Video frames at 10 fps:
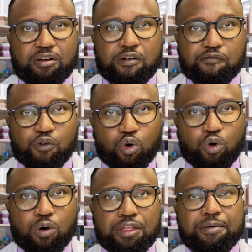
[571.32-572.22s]

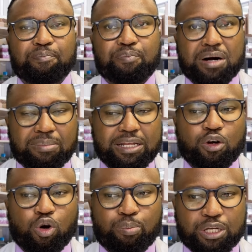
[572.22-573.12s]
for
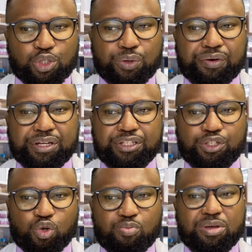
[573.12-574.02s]
public obituaries
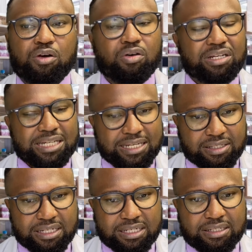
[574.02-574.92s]
to be
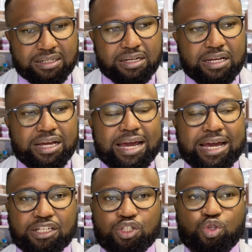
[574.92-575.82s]
contested
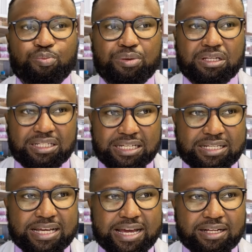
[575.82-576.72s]
and to be
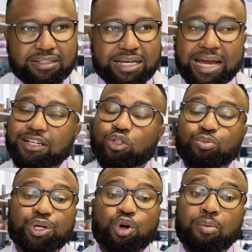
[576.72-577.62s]
detailed and to
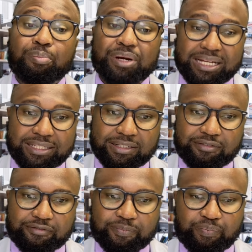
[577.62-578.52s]
be comprehensive.
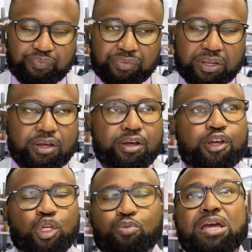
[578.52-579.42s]

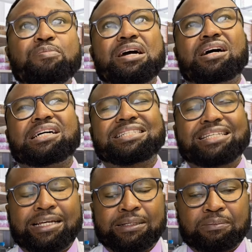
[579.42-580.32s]
You may be
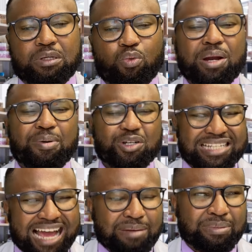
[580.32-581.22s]
asking, what about
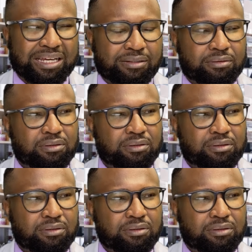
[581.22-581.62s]
timing?